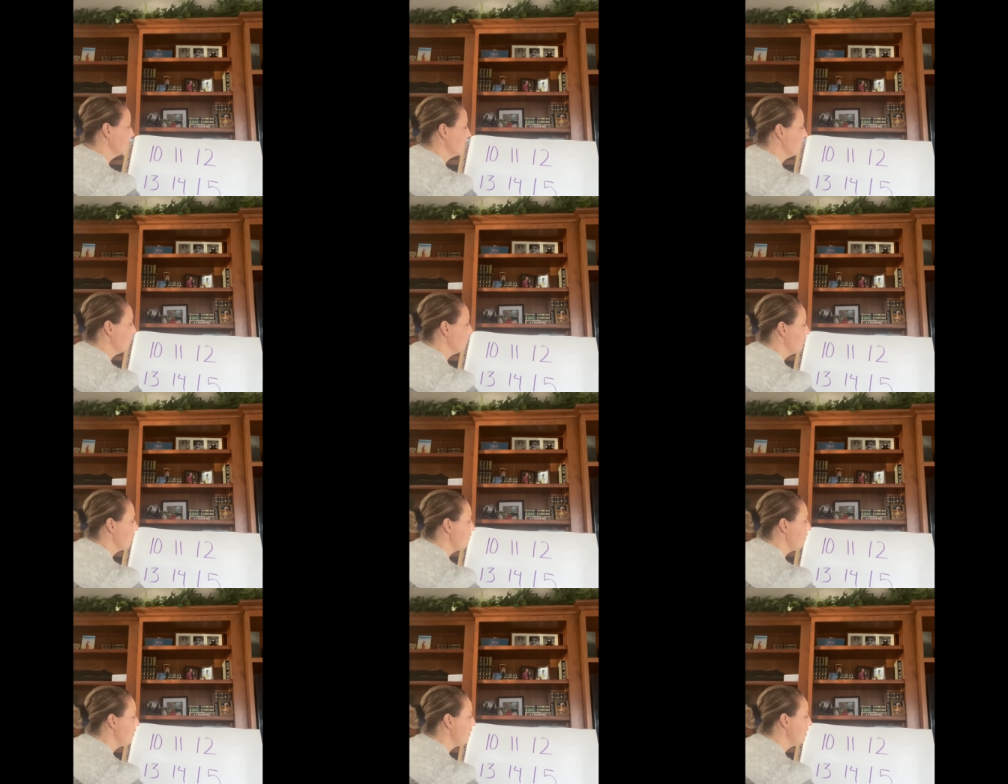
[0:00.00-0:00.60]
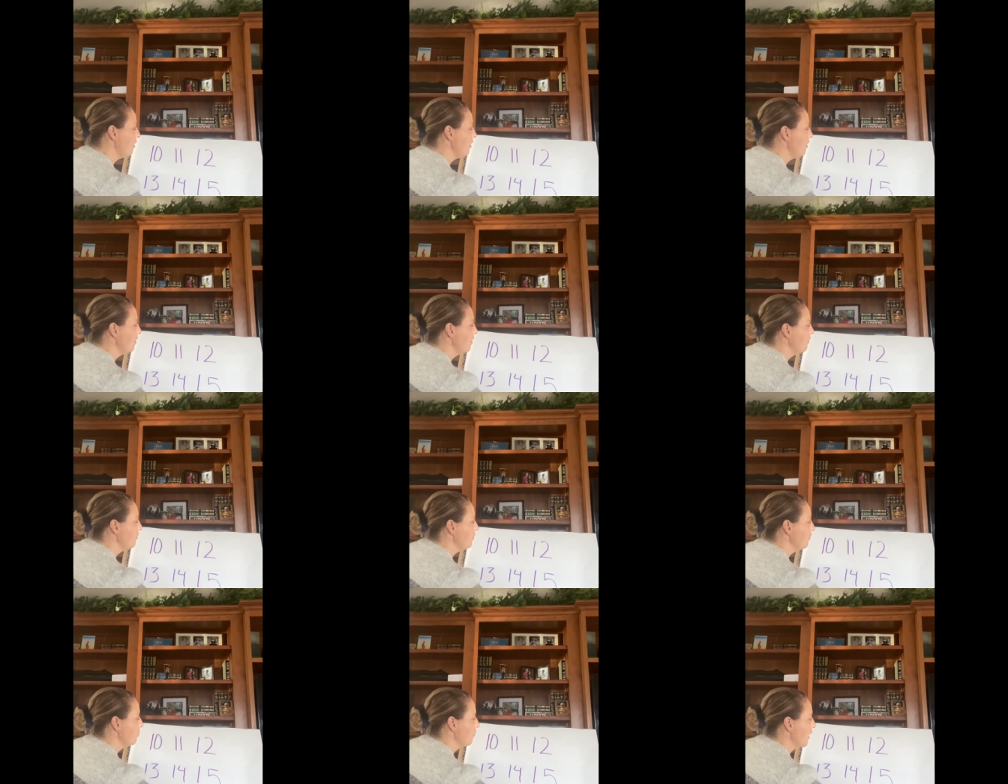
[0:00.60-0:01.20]
all
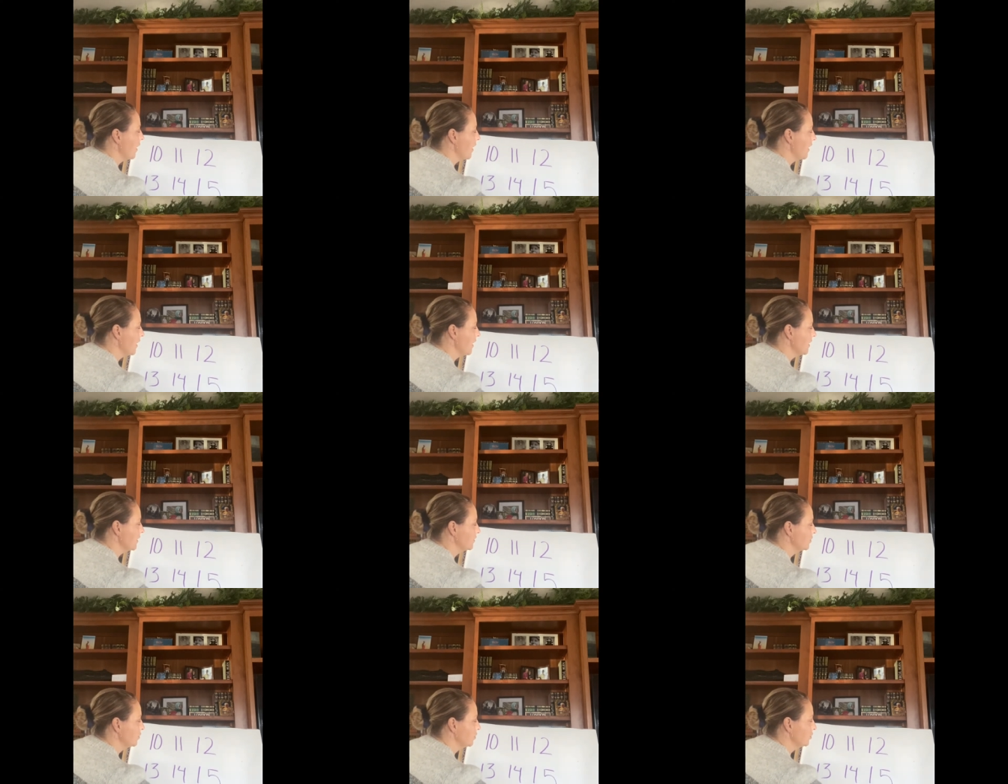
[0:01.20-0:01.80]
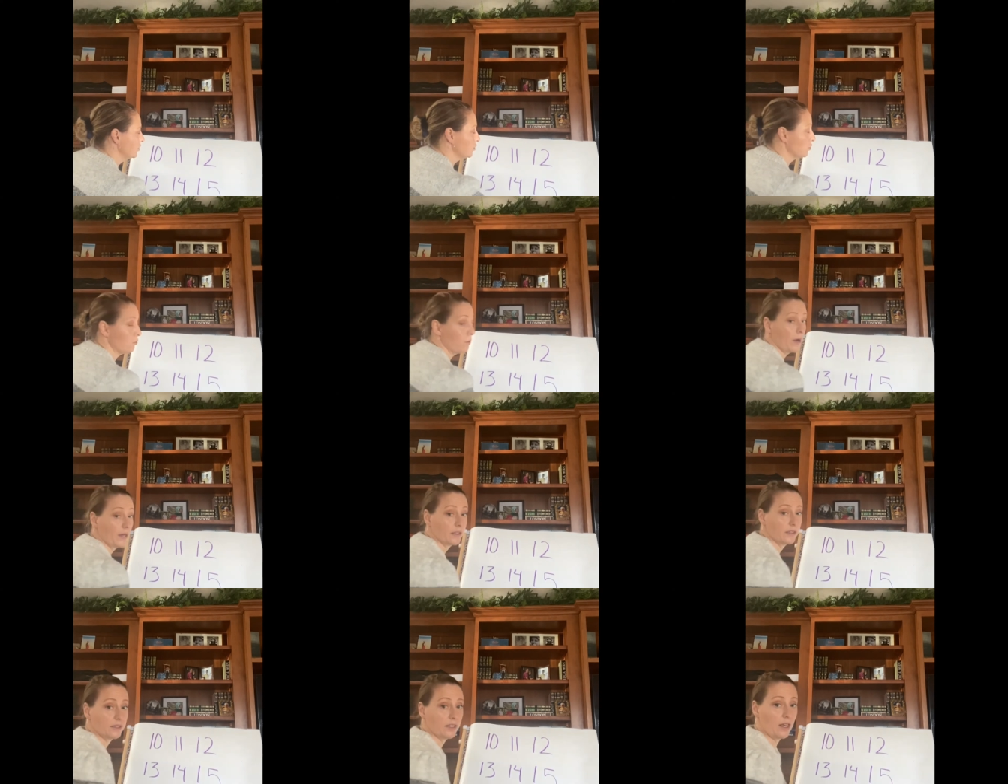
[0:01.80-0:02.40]
the way to
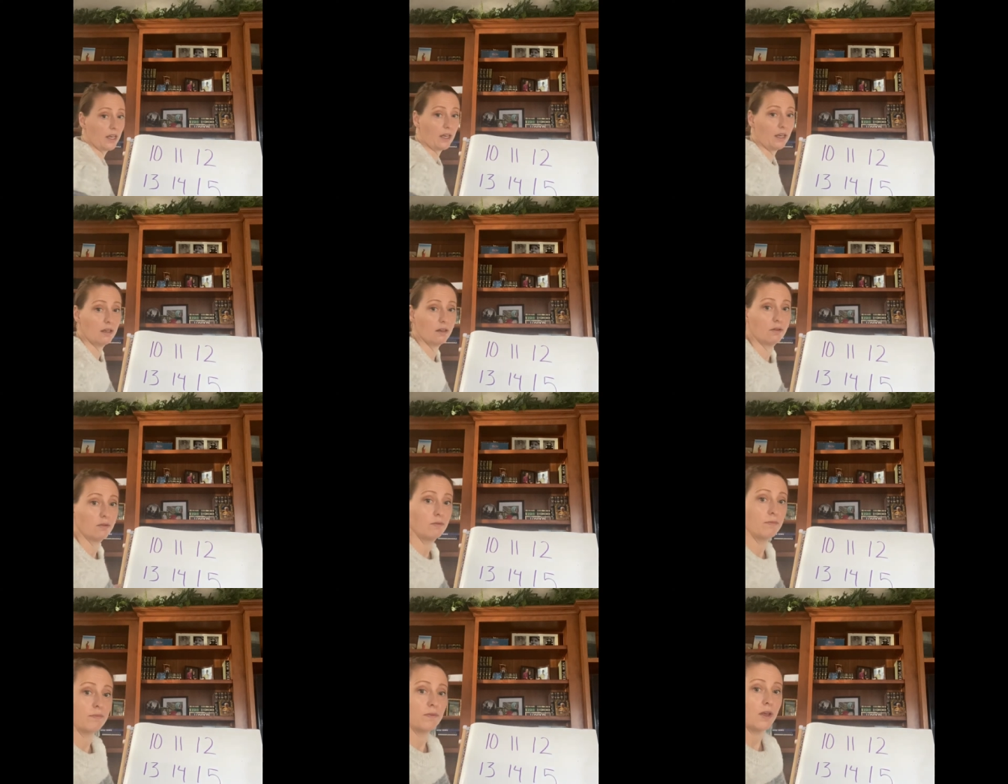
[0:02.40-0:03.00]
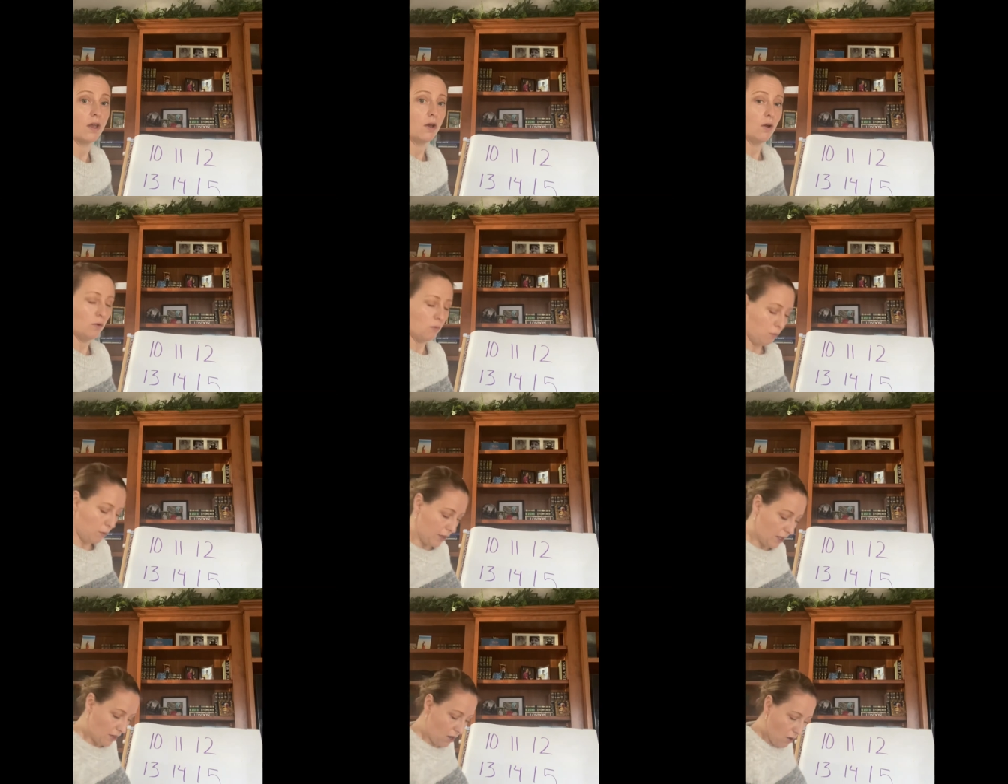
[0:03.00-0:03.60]
20.
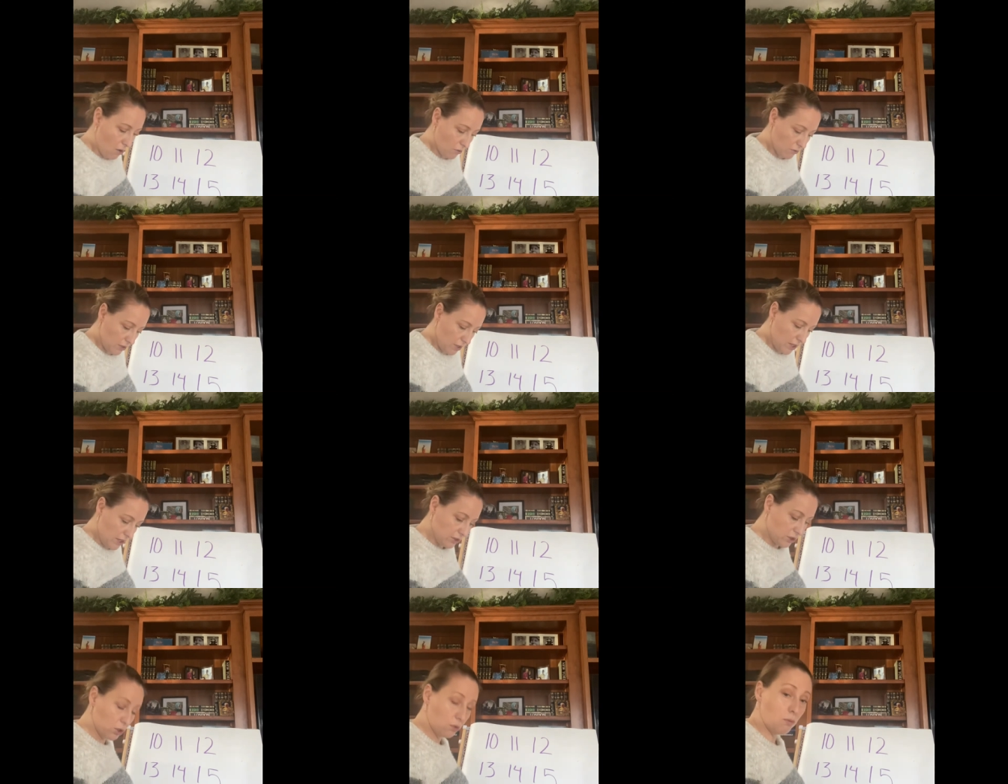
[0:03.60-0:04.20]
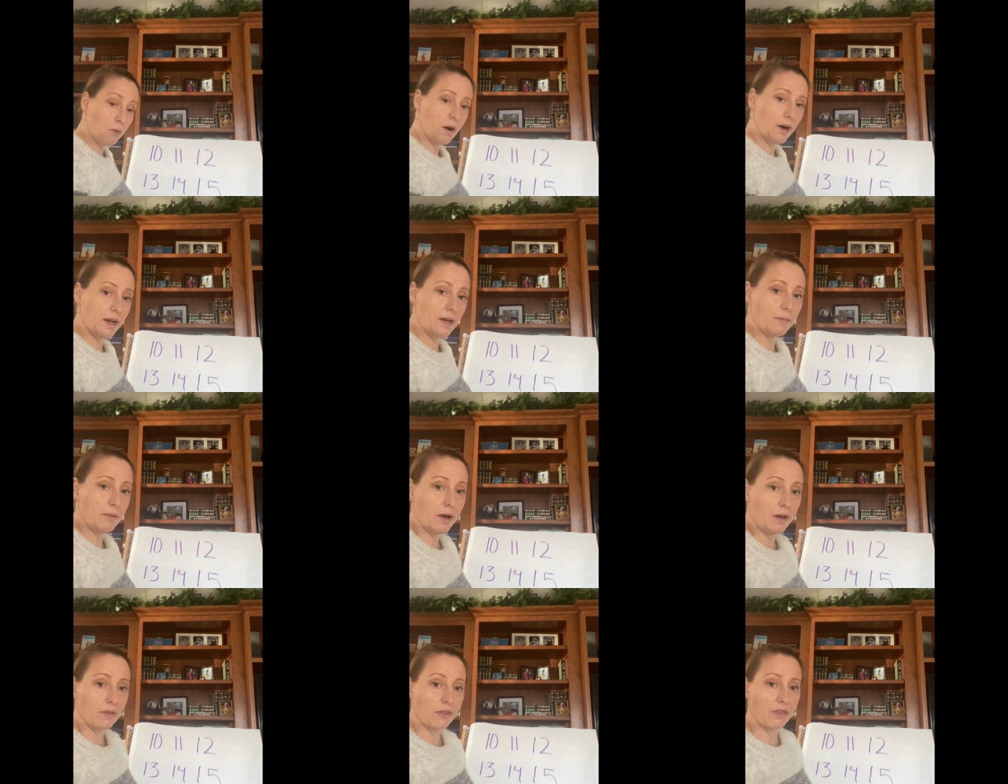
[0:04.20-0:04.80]
We don't need to worry
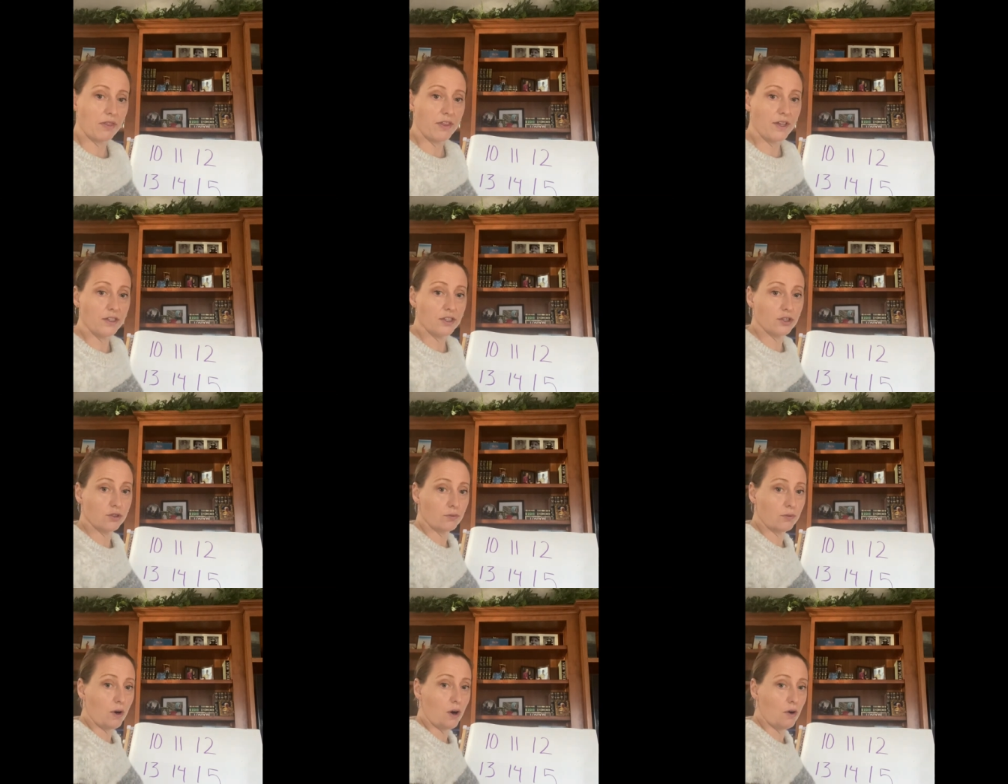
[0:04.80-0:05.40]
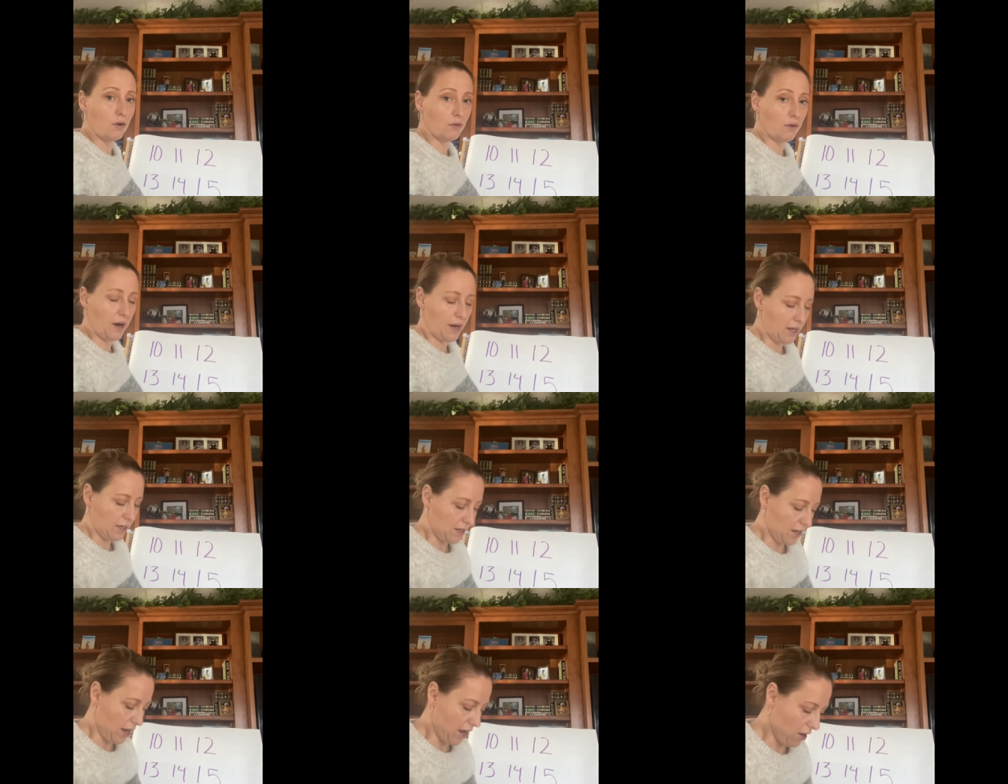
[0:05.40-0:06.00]
about this row
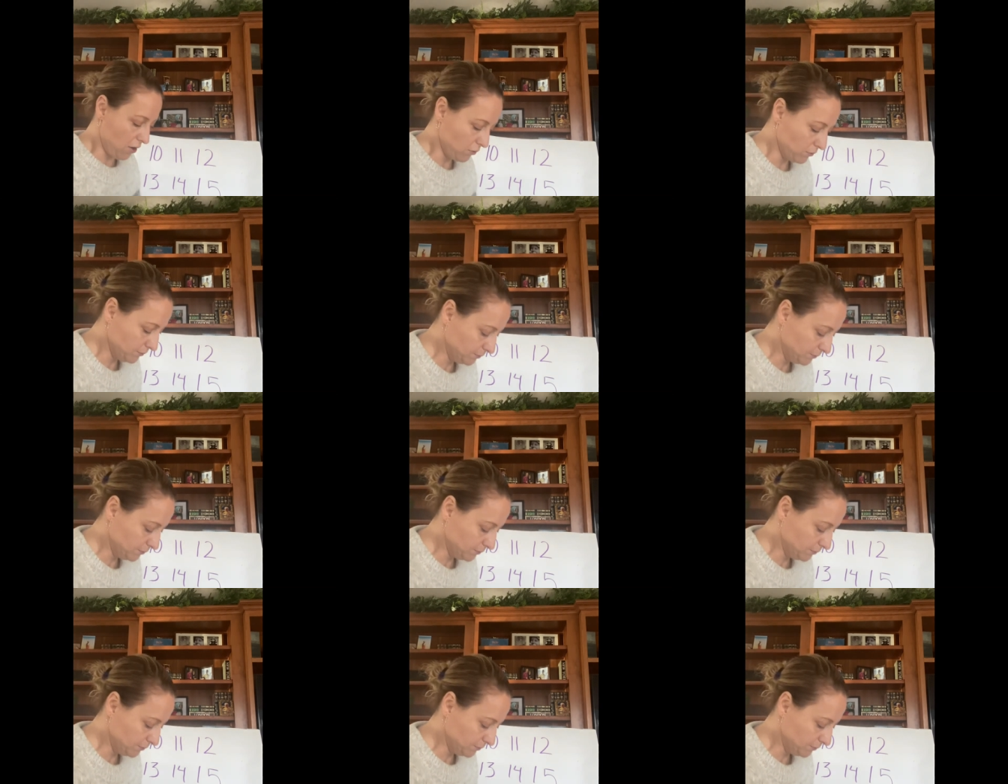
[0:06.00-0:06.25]
right now.